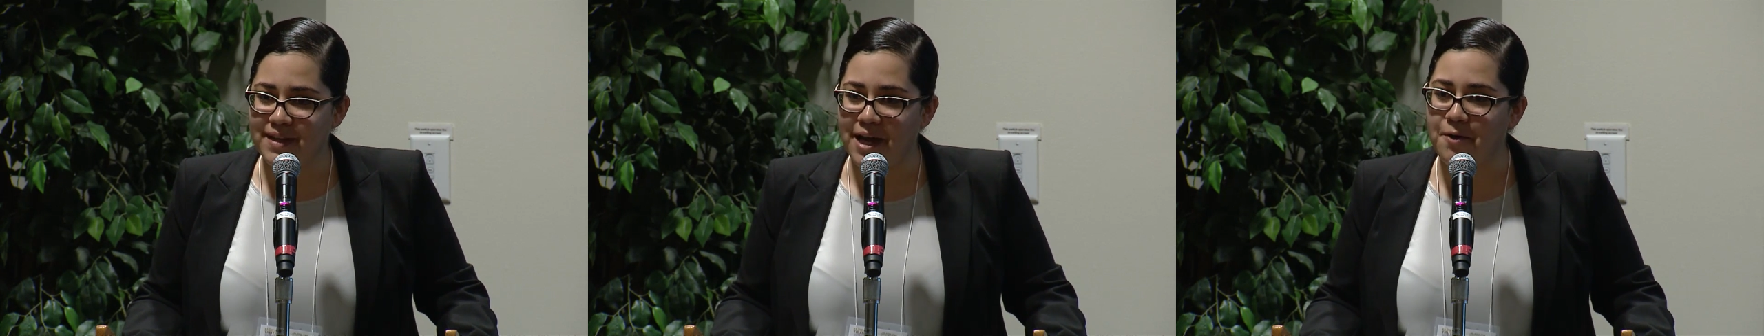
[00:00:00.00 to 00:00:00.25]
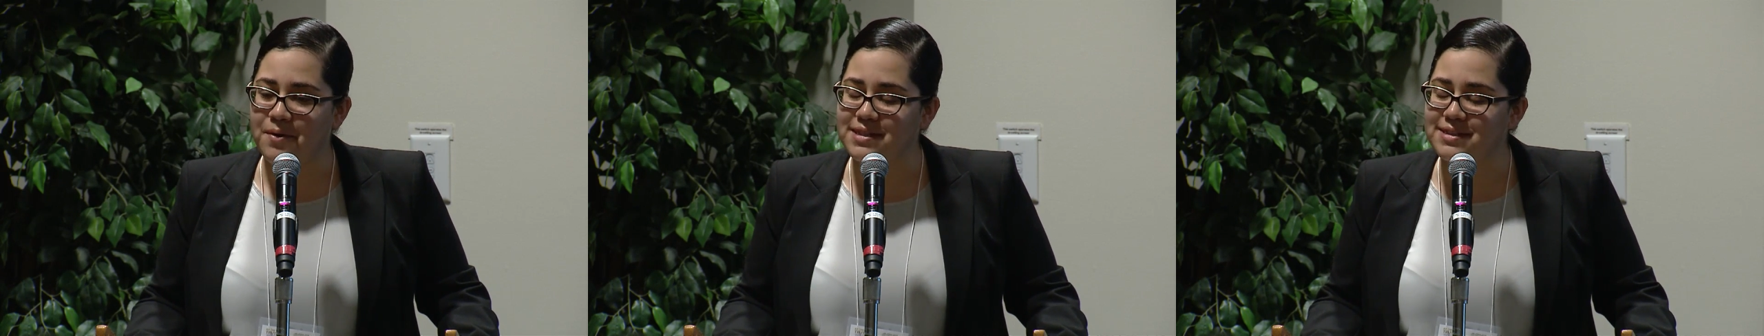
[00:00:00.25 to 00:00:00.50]

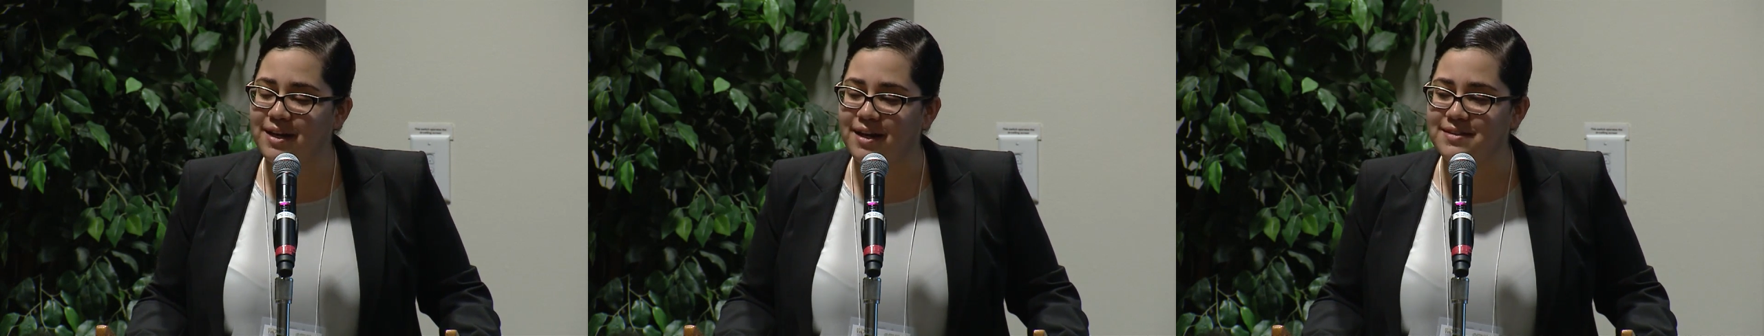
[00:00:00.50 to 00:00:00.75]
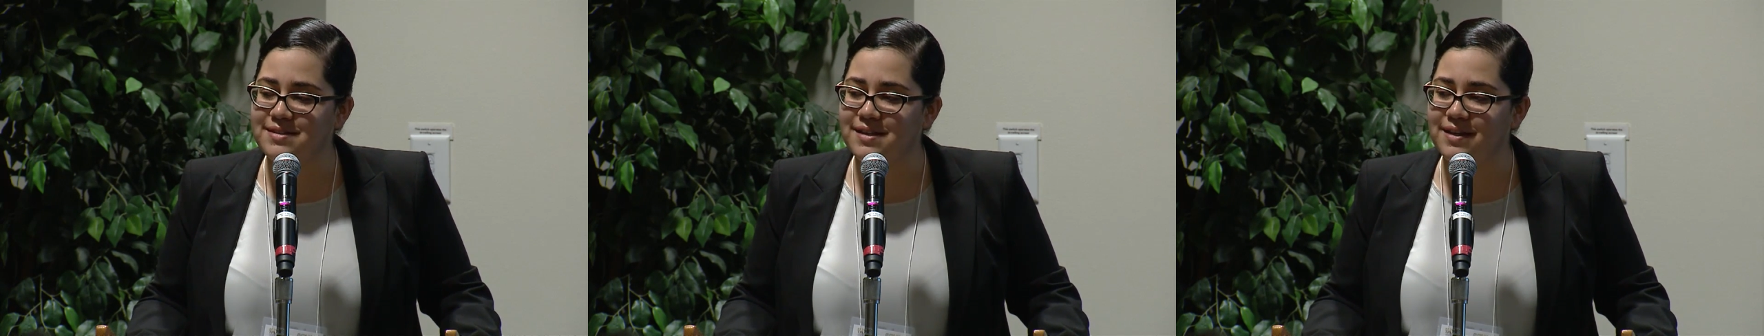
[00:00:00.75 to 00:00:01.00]
I want
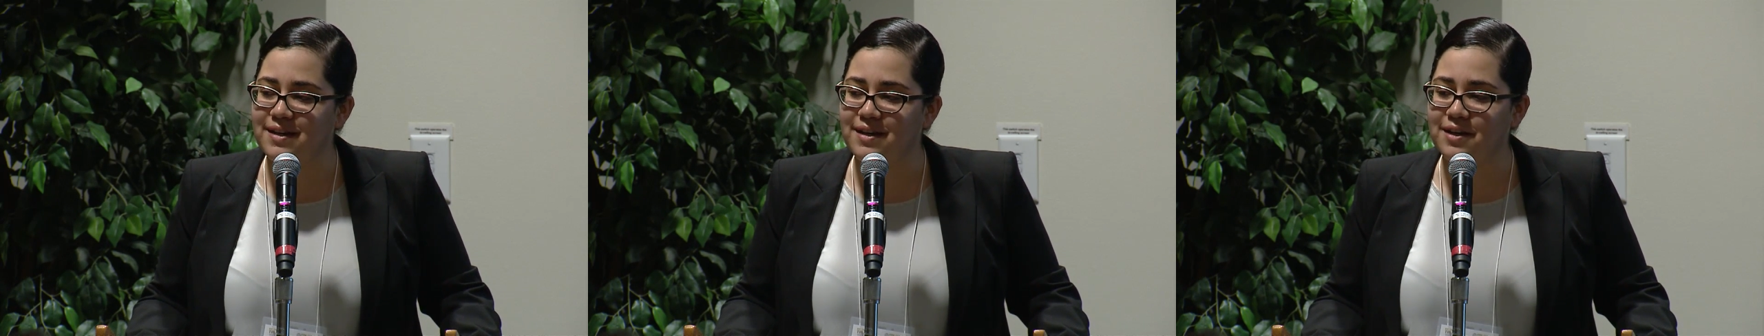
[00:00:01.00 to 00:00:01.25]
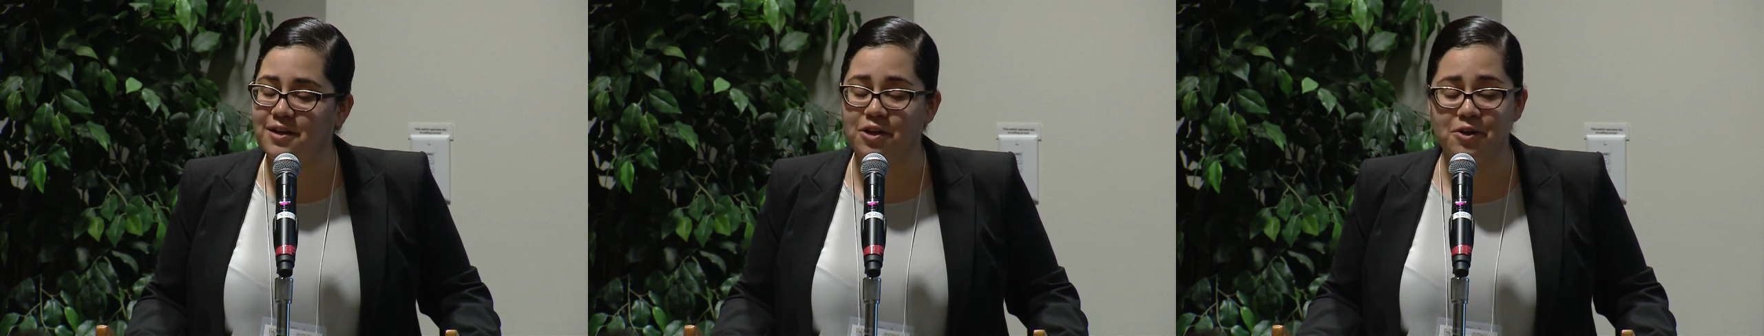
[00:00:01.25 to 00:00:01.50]
y'all
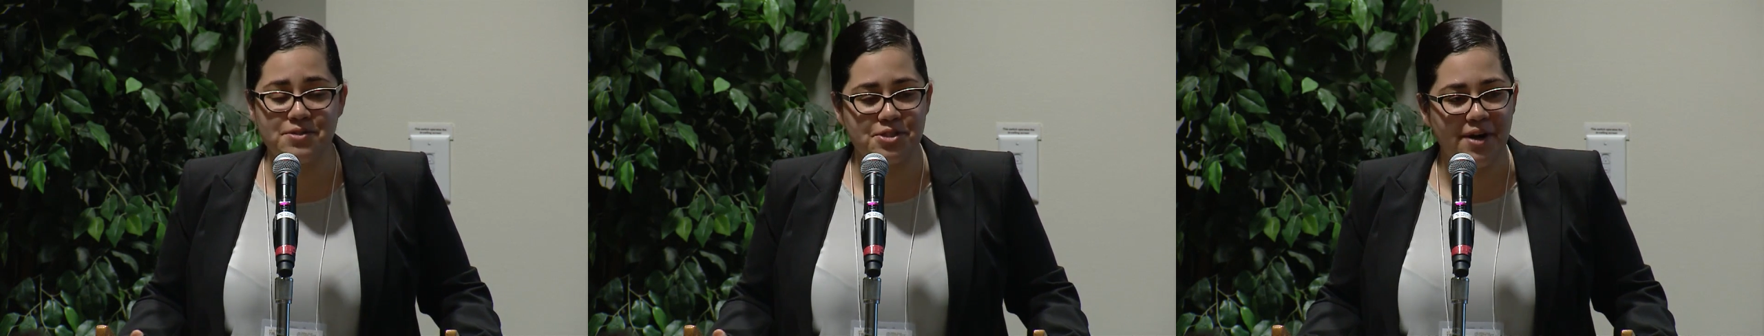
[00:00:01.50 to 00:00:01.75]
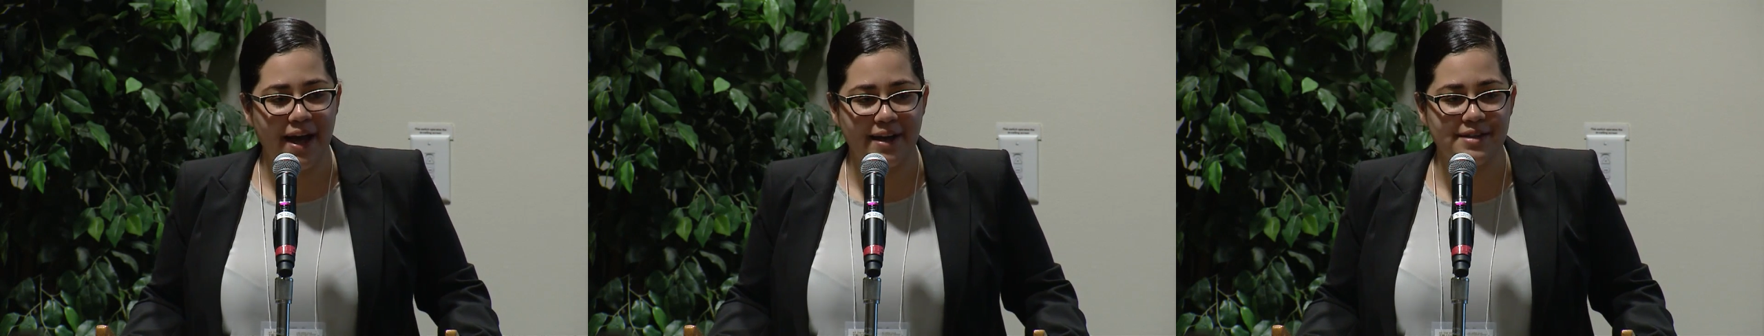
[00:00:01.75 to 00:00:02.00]
to close
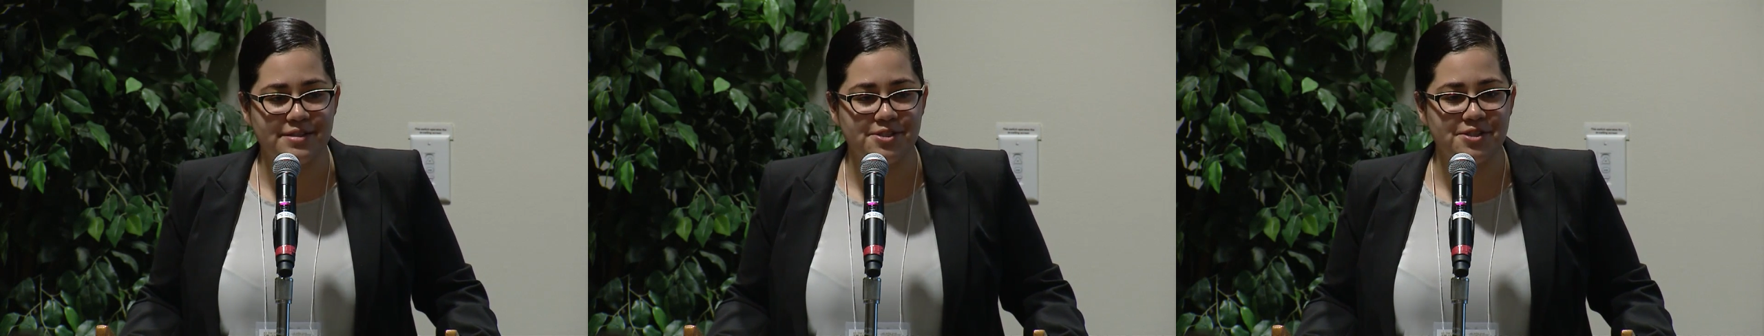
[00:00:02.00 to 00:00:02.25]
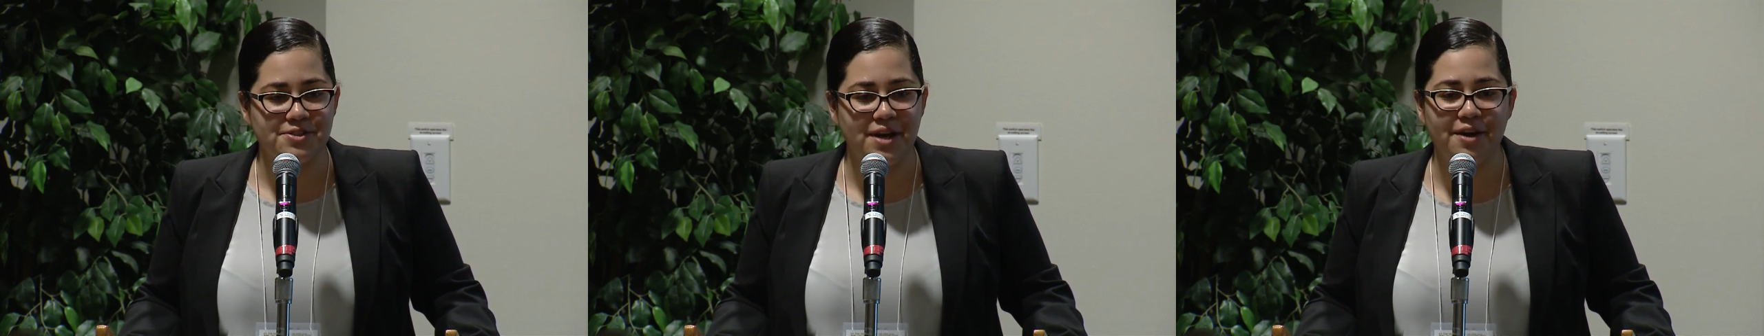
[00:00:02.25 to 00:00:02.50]
your eyes
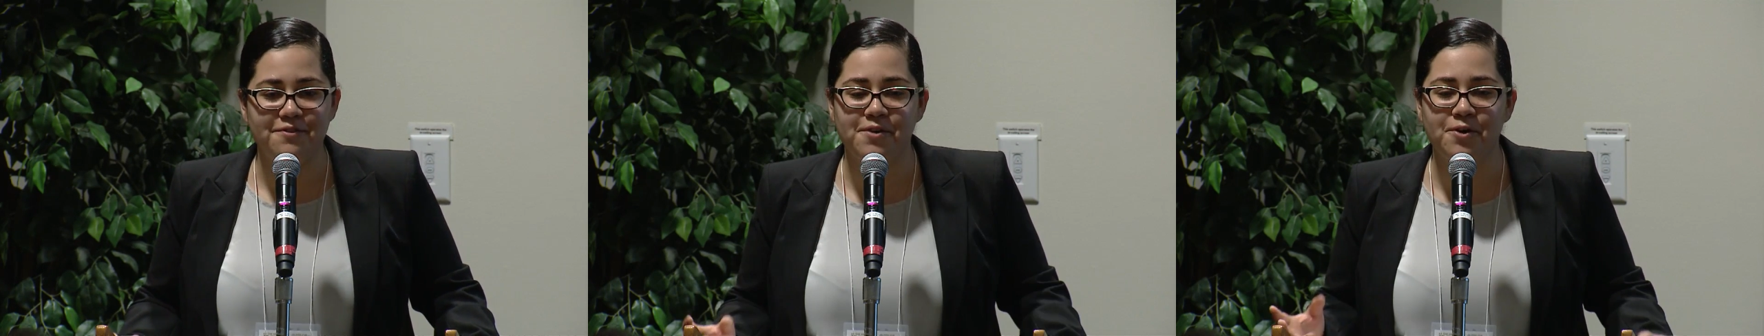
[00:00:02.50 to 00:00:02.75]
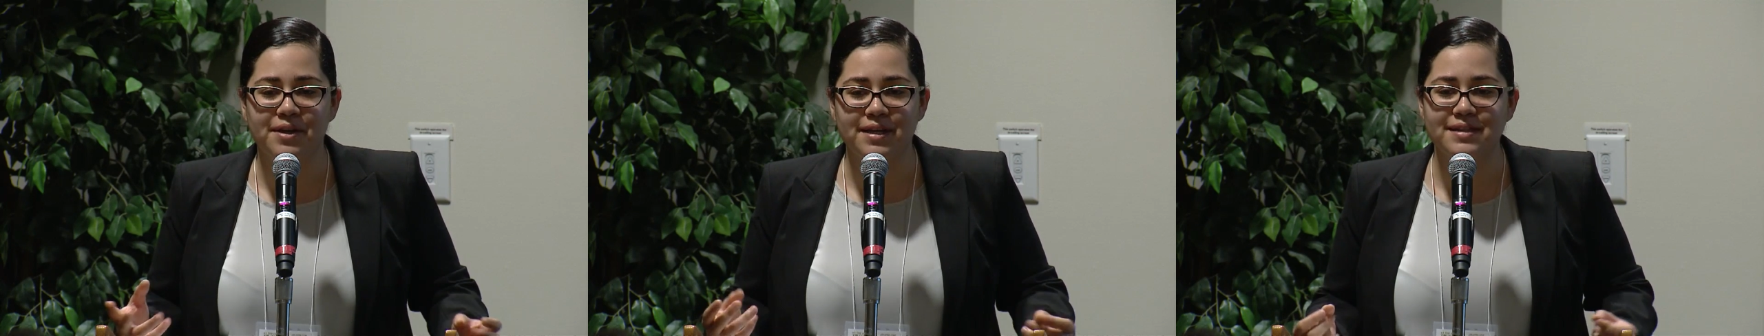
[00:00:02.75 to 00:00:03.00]
or try to
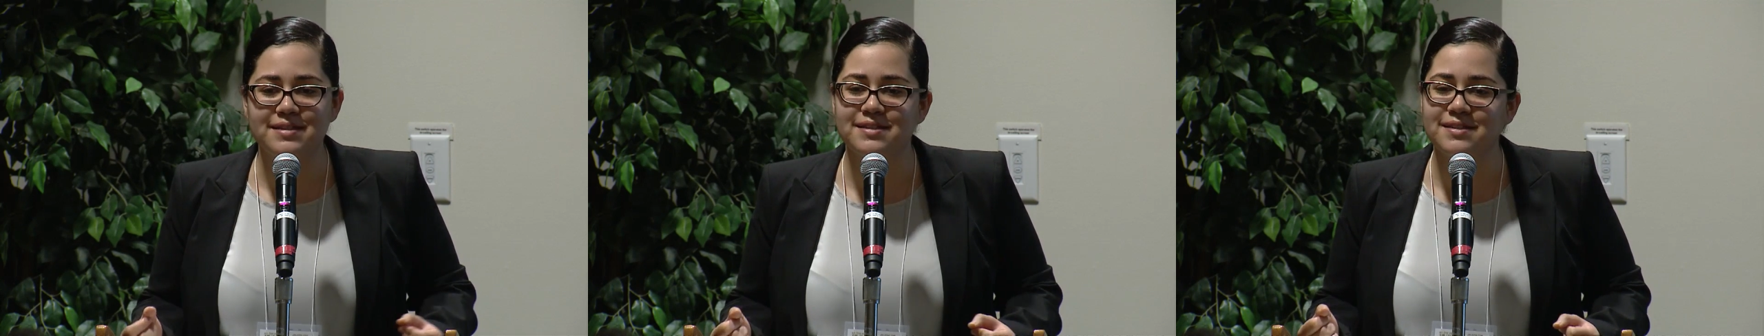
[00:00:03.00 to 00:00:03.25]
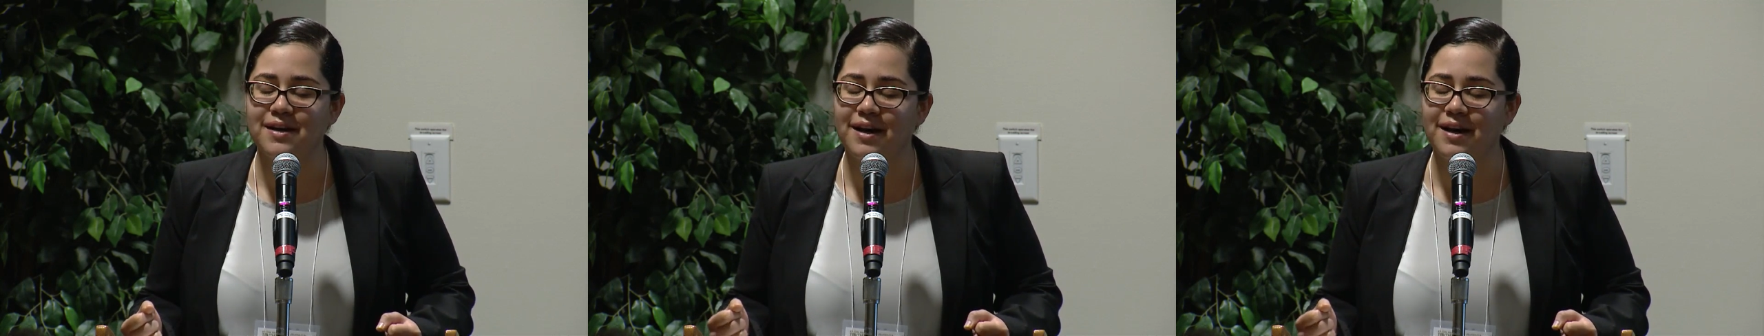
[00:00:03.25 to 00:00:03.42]
focus